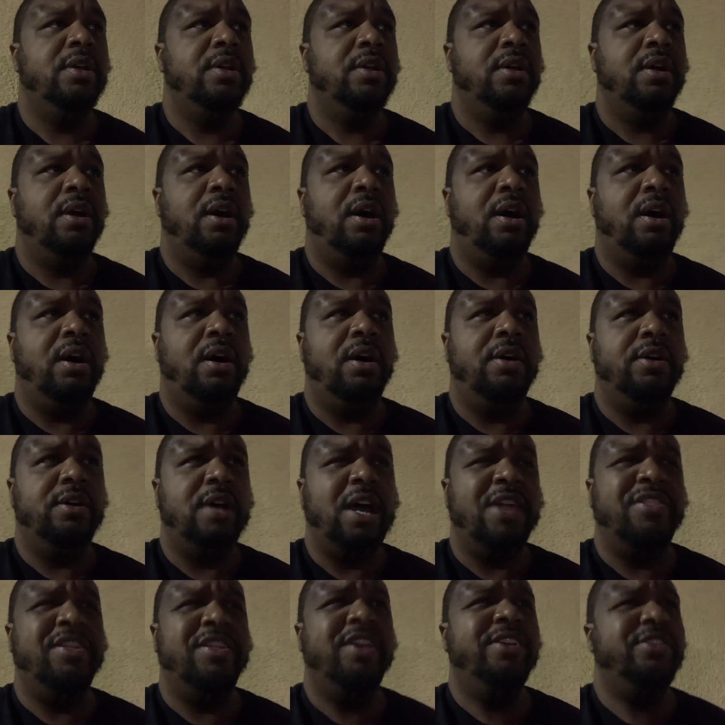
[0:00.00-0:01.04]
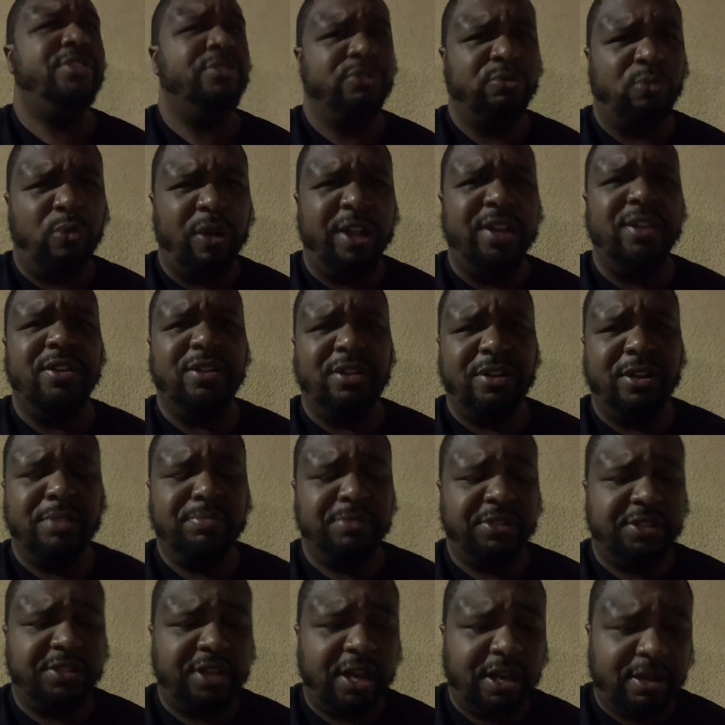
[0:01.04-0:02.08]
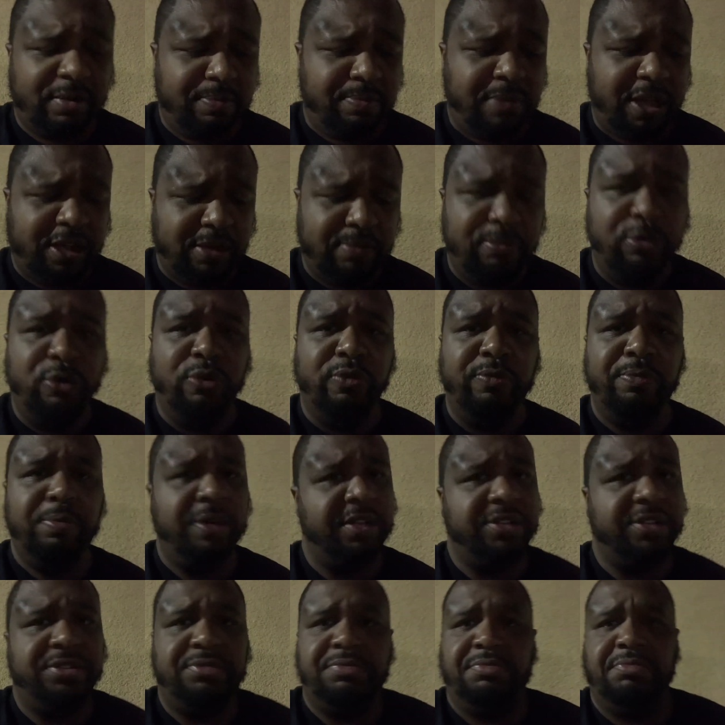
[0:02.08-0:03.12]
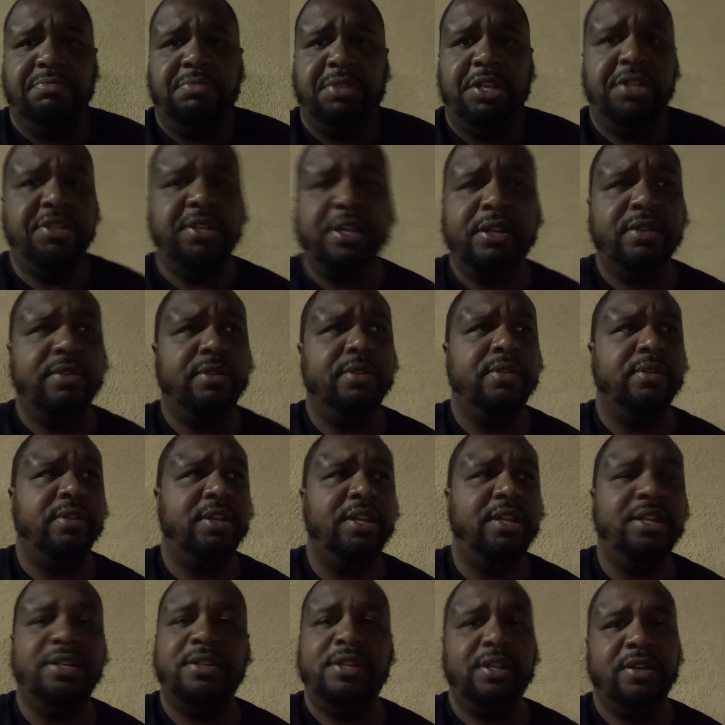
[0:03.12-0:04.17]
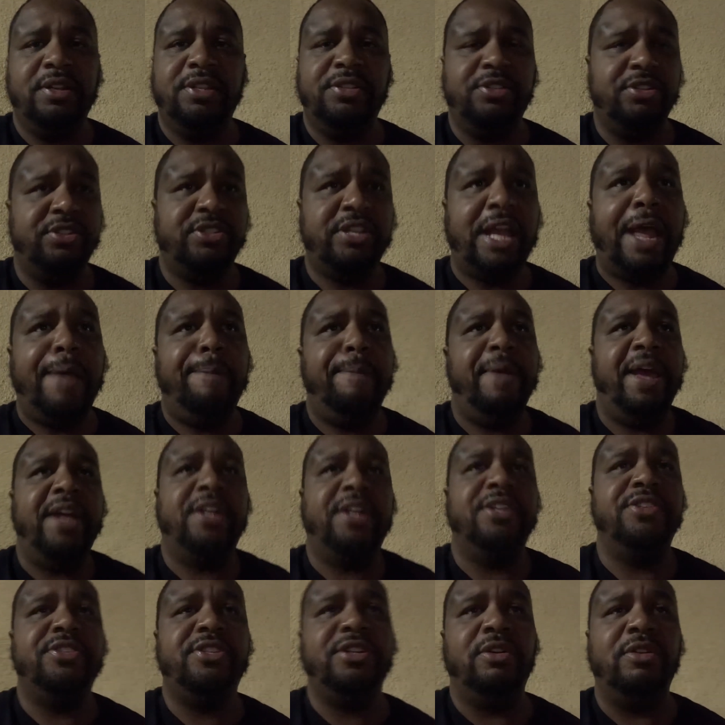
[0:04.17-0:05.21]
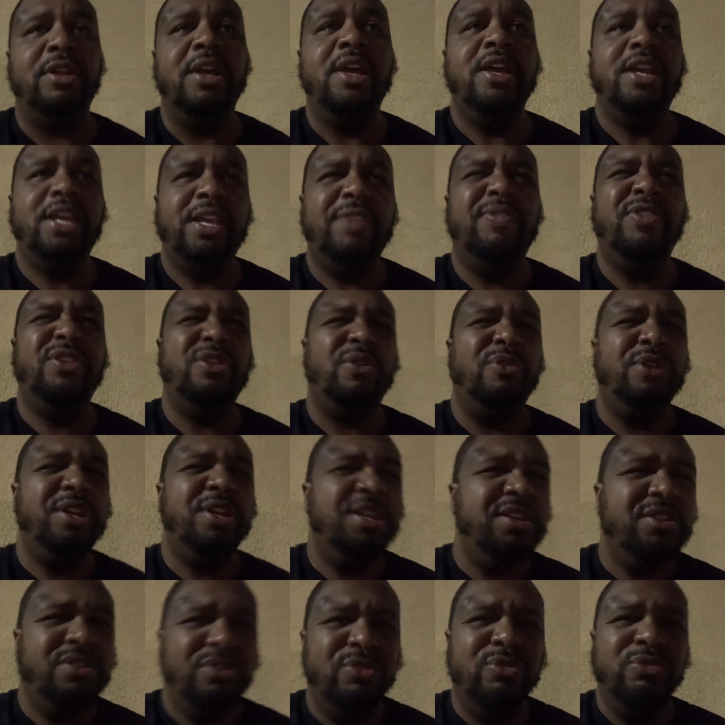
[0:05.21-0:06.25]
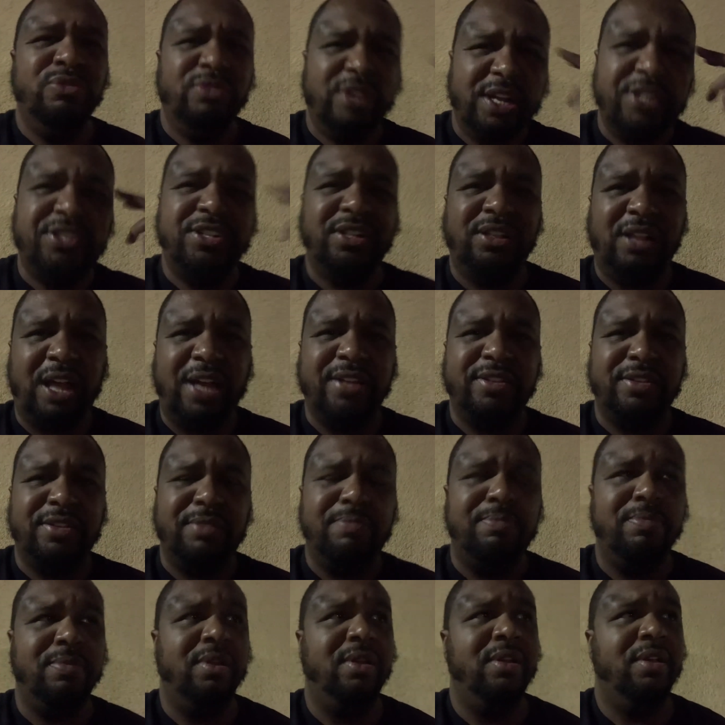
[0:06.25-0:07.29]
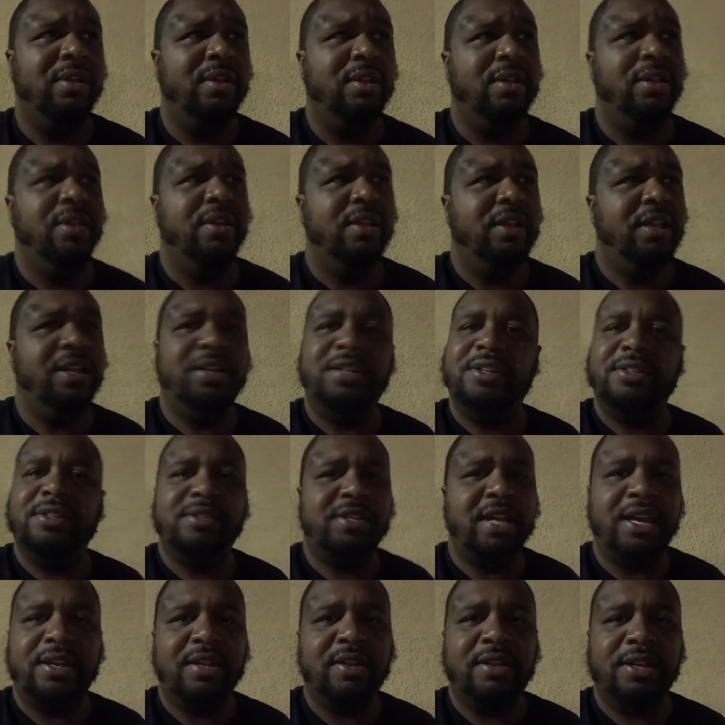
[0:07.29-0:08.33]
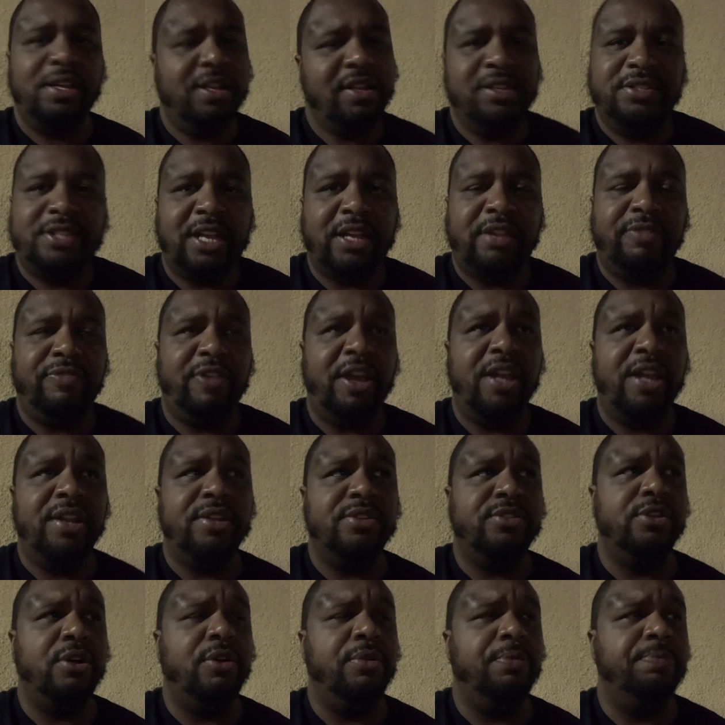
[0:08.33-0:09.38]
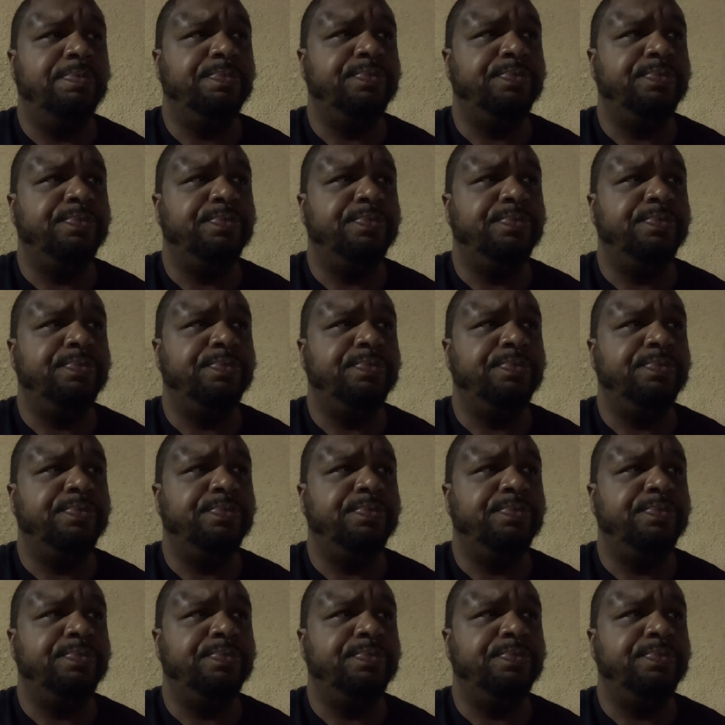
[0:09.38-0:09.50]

Uh, I think she was waiting on him to take make a move, but he didn't. He didn't. He just sat back and chilled. Even though he knew that she liked him, he didn't take it. He didn't take advantage. So